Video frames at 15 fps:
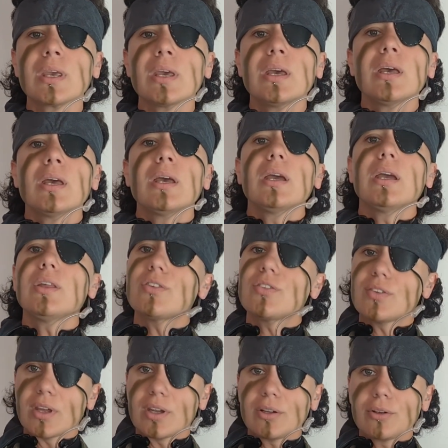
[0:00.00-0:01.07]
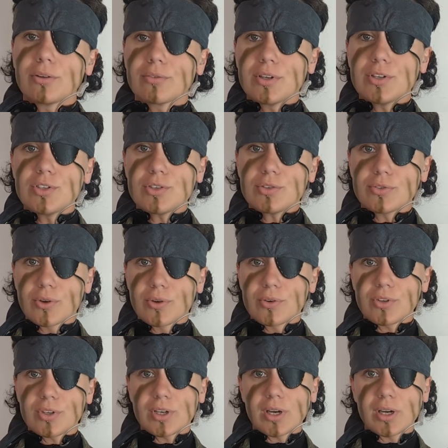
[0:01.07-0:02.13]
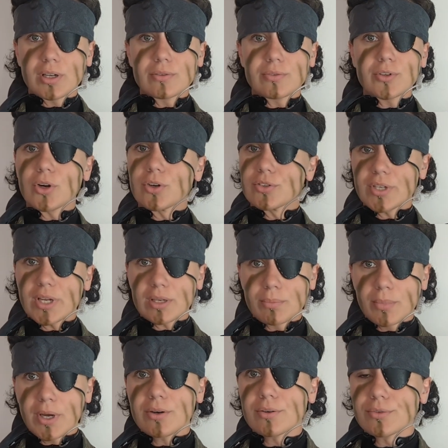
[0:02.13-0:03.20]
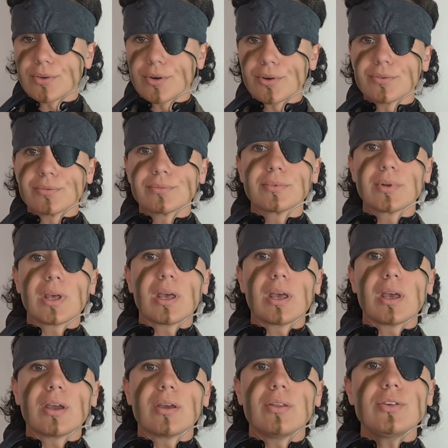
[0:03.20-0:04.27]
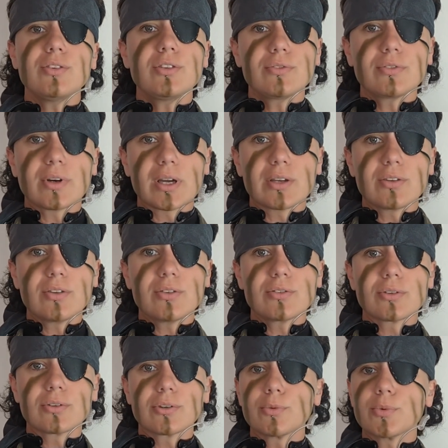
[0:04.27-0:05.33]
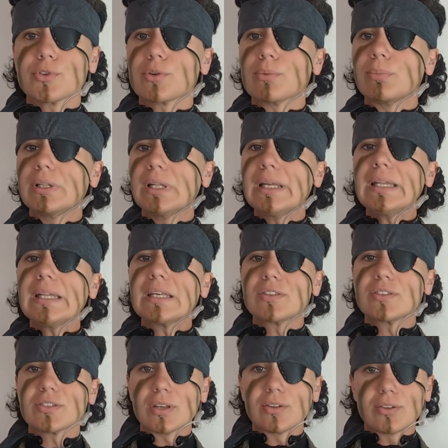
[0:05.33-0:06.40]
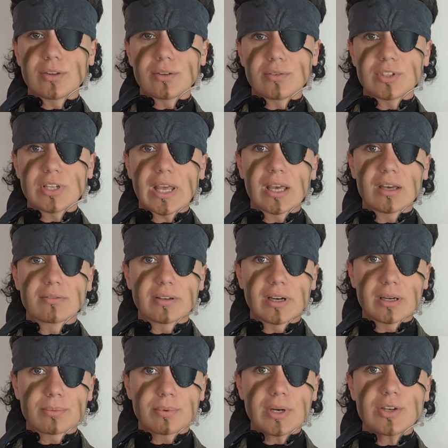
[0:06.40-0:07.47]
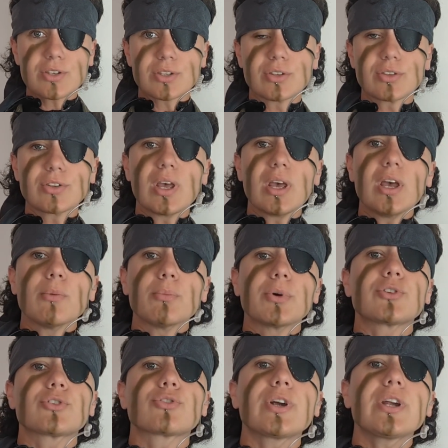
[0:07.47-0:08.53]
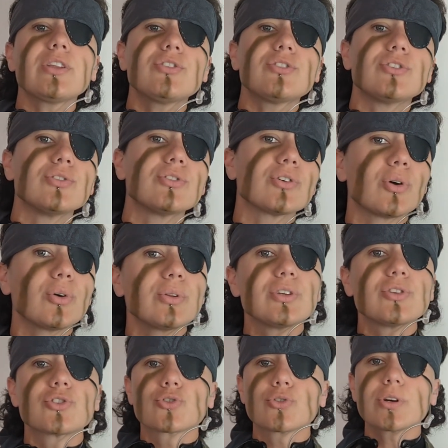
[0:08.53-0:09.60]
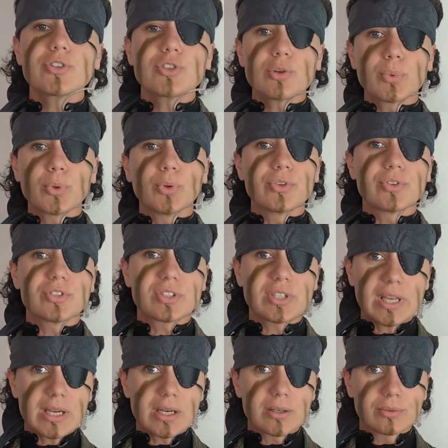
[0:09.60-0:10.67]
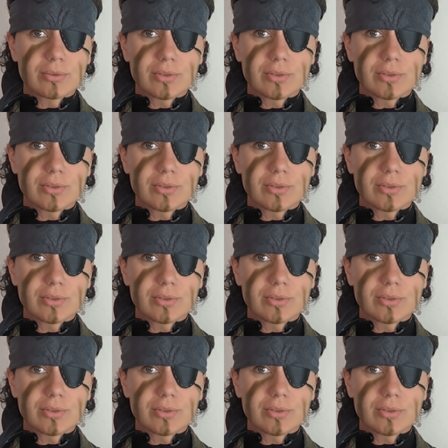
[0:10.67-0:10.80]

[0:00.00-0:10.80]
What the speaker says: Instead, a laryngophone is a kind of contact microphone. These devices are almost completely insensitive to air vibrations, but transduce only structure-borne sound.